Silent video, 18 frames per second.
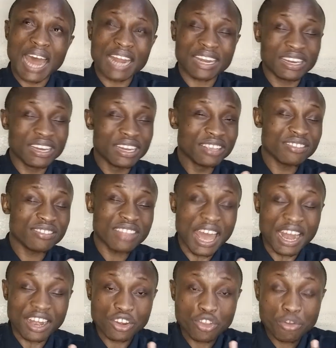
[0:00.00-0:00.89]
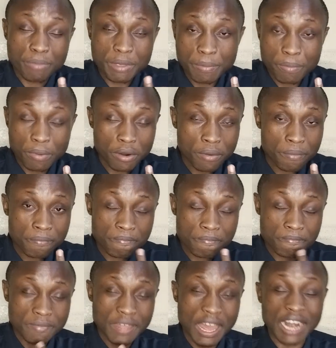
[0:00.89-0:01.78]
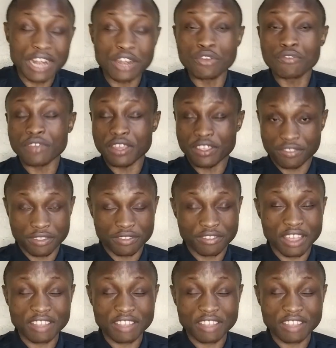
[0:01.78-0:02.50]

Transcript: at least they are new people, they are new faces.